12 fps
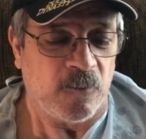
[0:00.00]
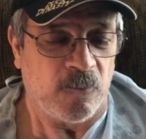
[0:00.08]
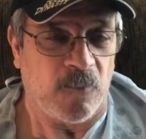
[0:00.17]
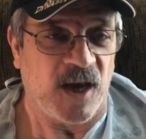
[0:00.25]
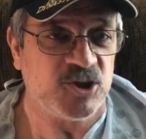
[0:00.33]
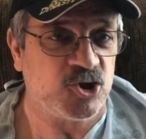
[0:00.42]

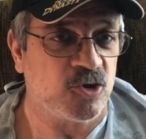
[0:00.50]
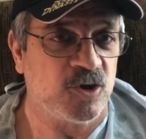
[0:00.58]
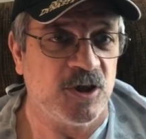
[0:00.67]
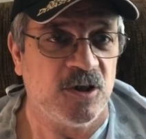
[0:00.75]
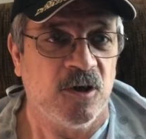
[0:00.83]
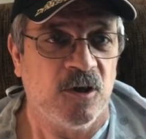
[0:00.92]
my
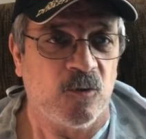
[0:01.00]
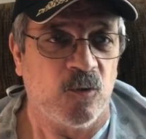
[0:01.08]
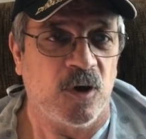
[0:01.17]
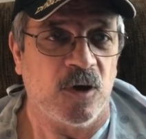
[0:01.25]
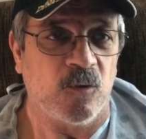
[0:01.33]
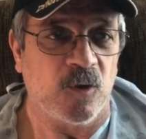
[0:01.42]
journey
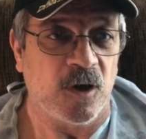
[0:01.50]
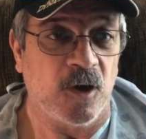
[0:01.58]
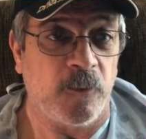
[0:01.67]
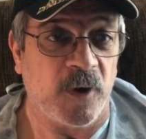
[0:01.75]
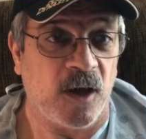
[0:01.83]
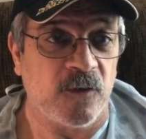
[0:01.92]
will, will
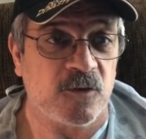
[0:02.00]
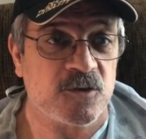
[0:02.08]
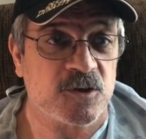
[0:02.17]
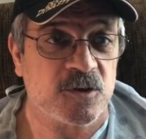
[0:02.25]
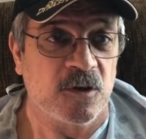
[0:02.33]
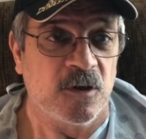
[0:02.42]
help
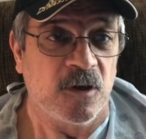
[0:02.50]
others.